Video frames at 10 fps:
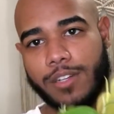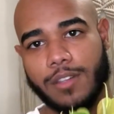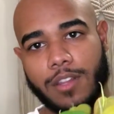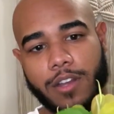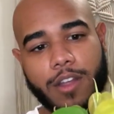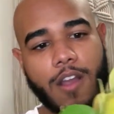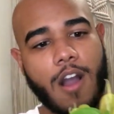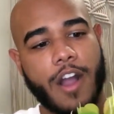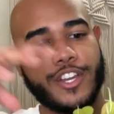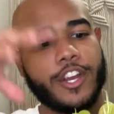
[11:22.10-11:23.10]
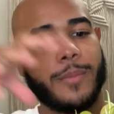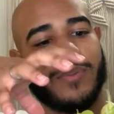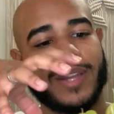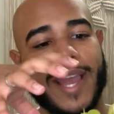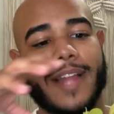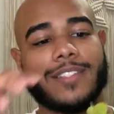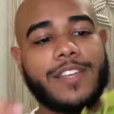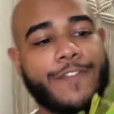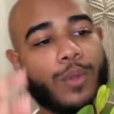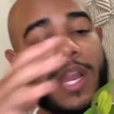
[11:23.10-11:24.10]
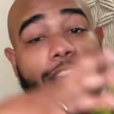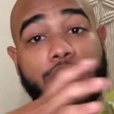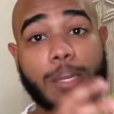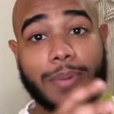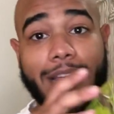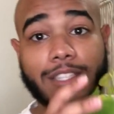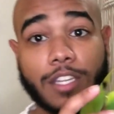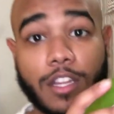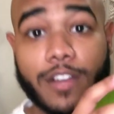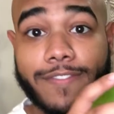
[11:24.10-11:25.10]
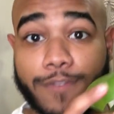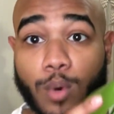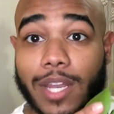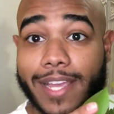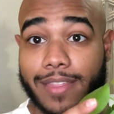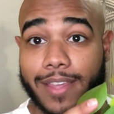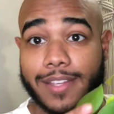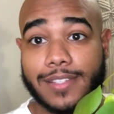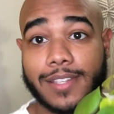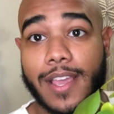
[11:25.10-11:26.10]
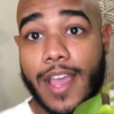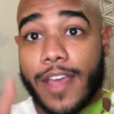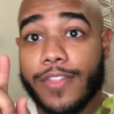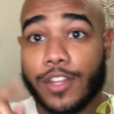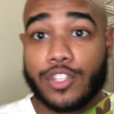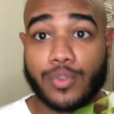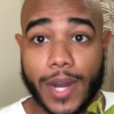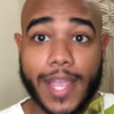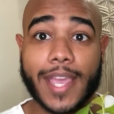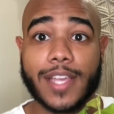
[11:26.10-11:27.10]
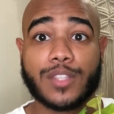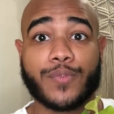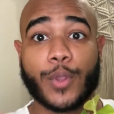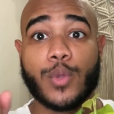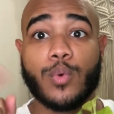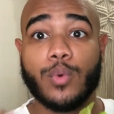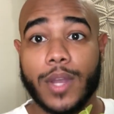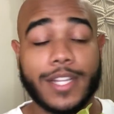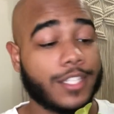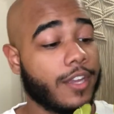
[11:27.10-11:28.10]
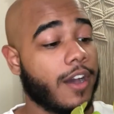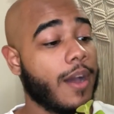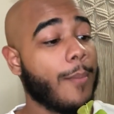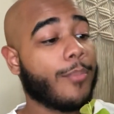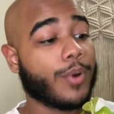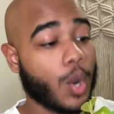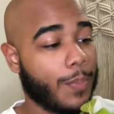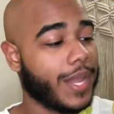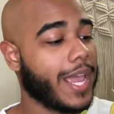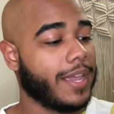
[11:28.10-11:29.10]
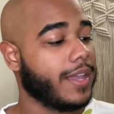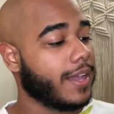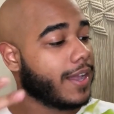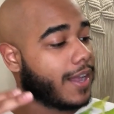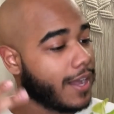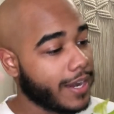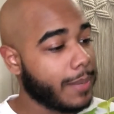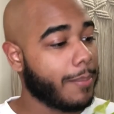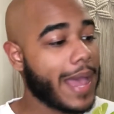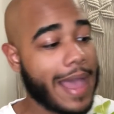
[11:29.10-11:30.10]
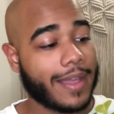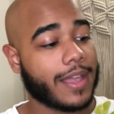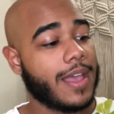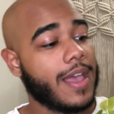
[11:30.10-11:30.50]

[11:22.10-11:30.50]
look on your plant, if you like your plant to look full like this, the trick is for you to propagate. Cut it back